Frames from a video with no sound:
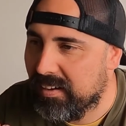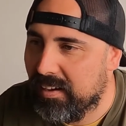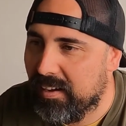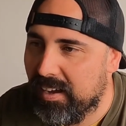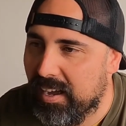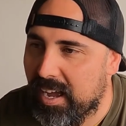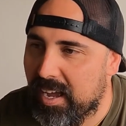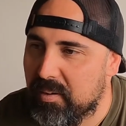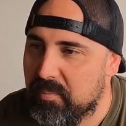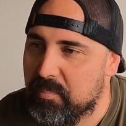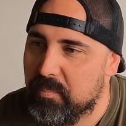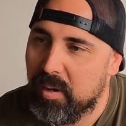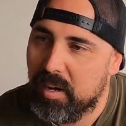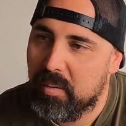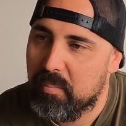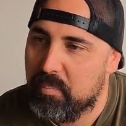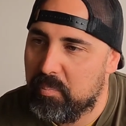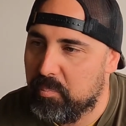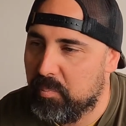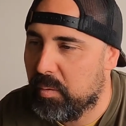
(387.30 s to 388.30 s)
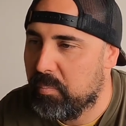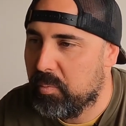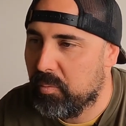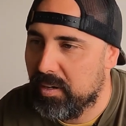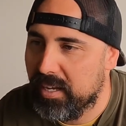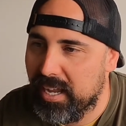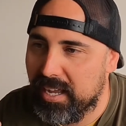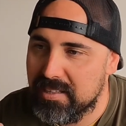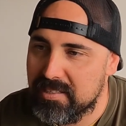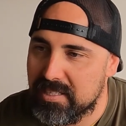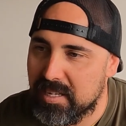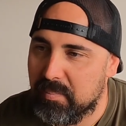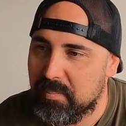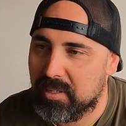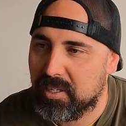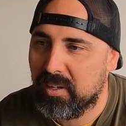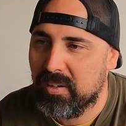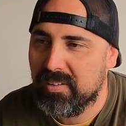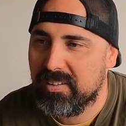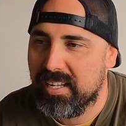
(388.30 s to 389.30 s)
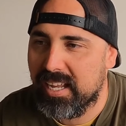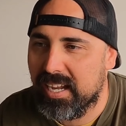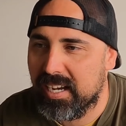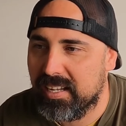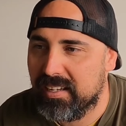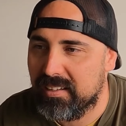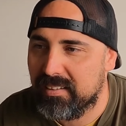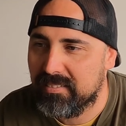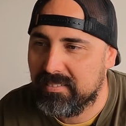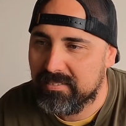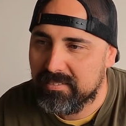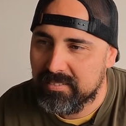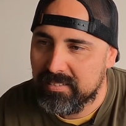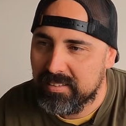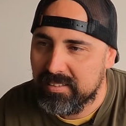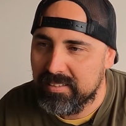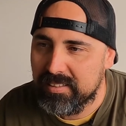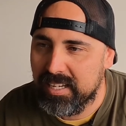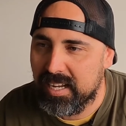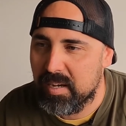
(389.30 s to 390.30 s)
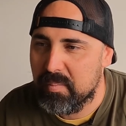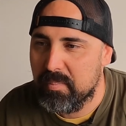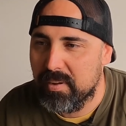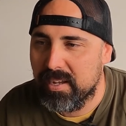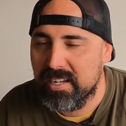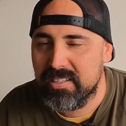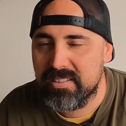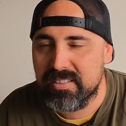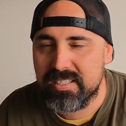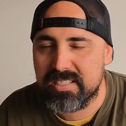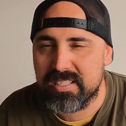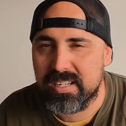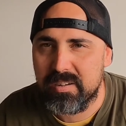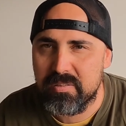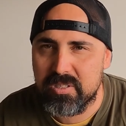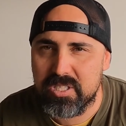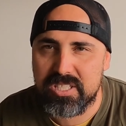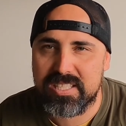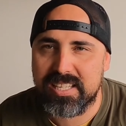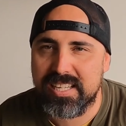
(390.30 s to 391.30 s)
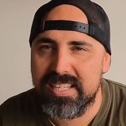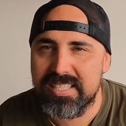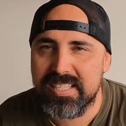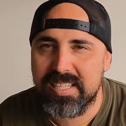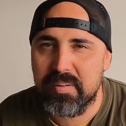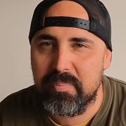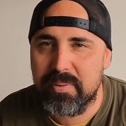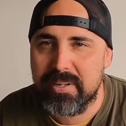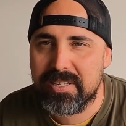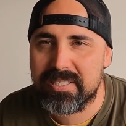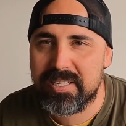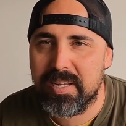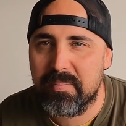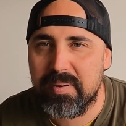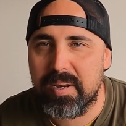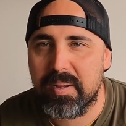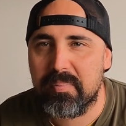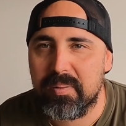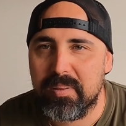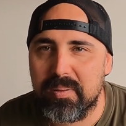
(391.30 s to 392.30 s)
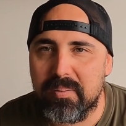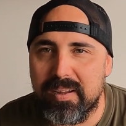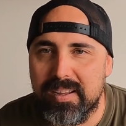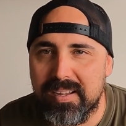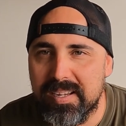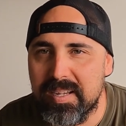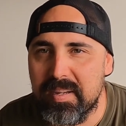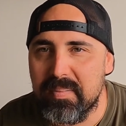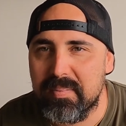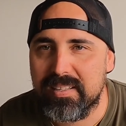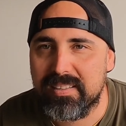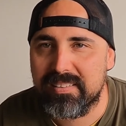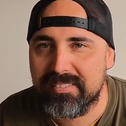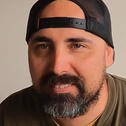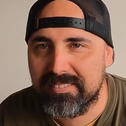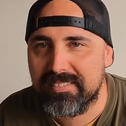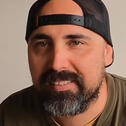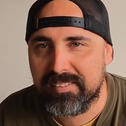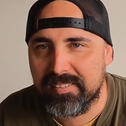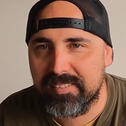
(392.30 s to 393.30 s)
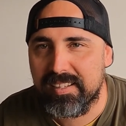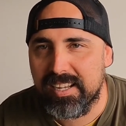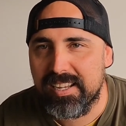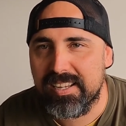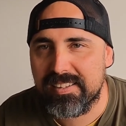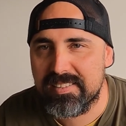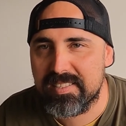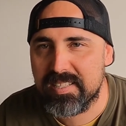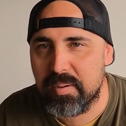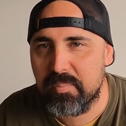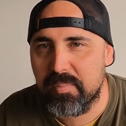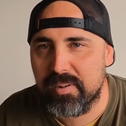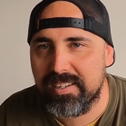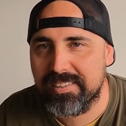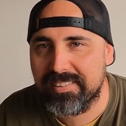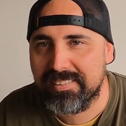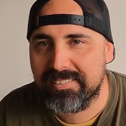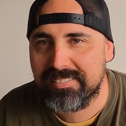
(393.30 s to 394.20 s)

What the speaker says: I had my boy had something on down in Mandurah, so it was just easy to pick something up on the way home, and yeah, Subway.